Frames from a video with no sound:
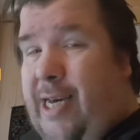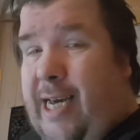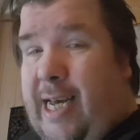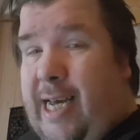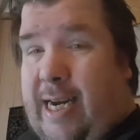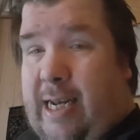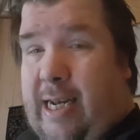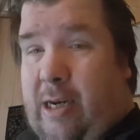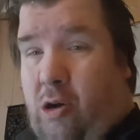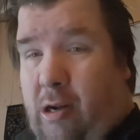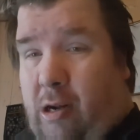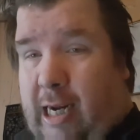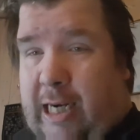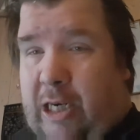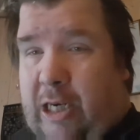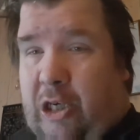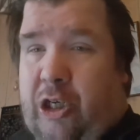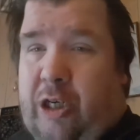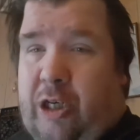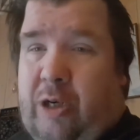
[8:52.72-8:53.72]
in the
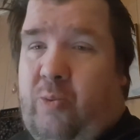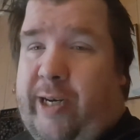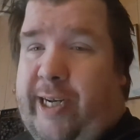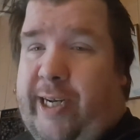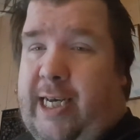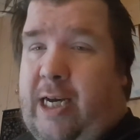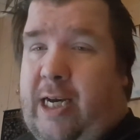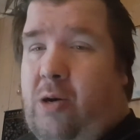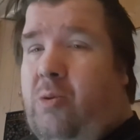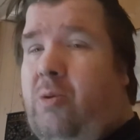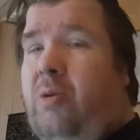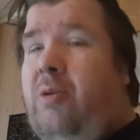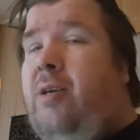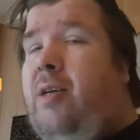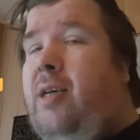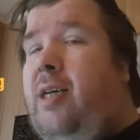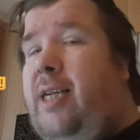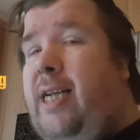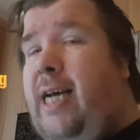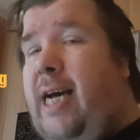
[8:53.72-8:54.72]
collection video
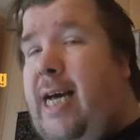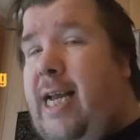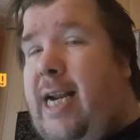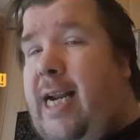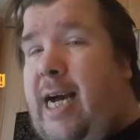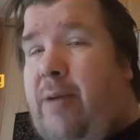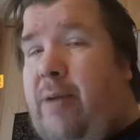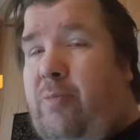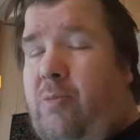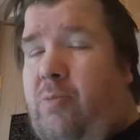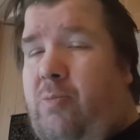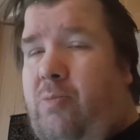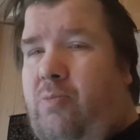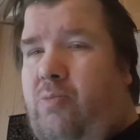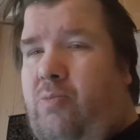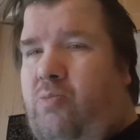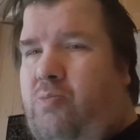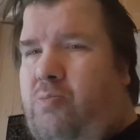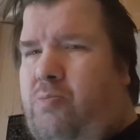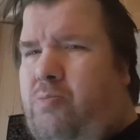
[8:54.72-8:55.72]
that
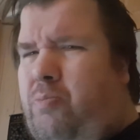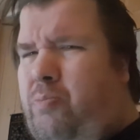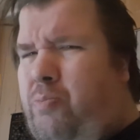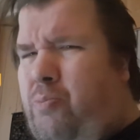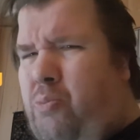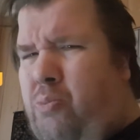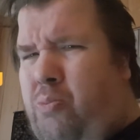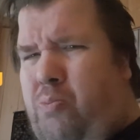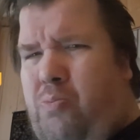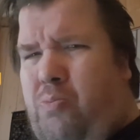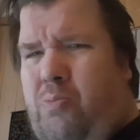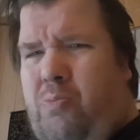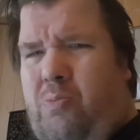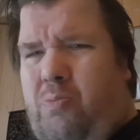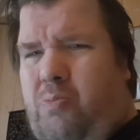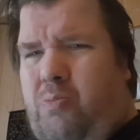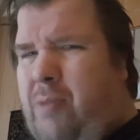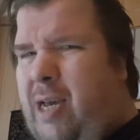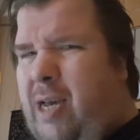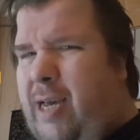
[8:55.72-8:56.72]
I'm
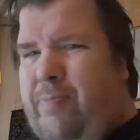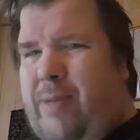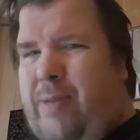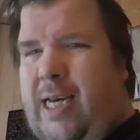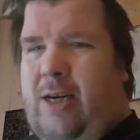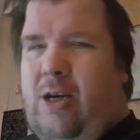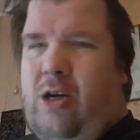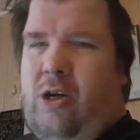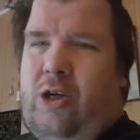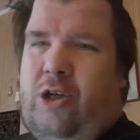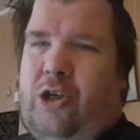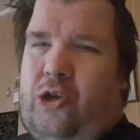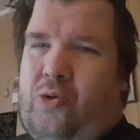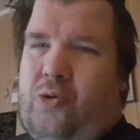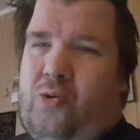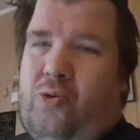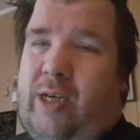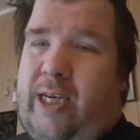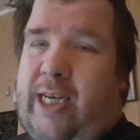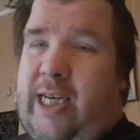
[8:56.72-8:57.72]
maybe gonna
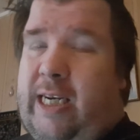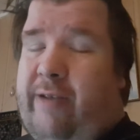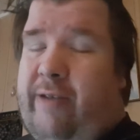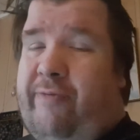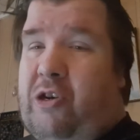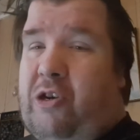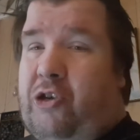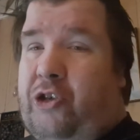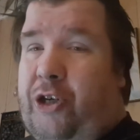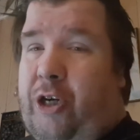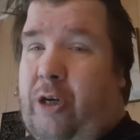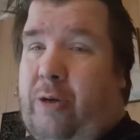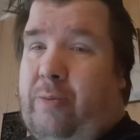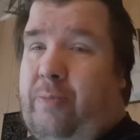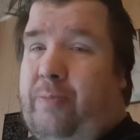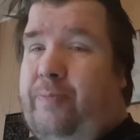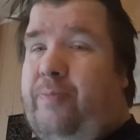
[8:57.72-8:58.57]
do in the future.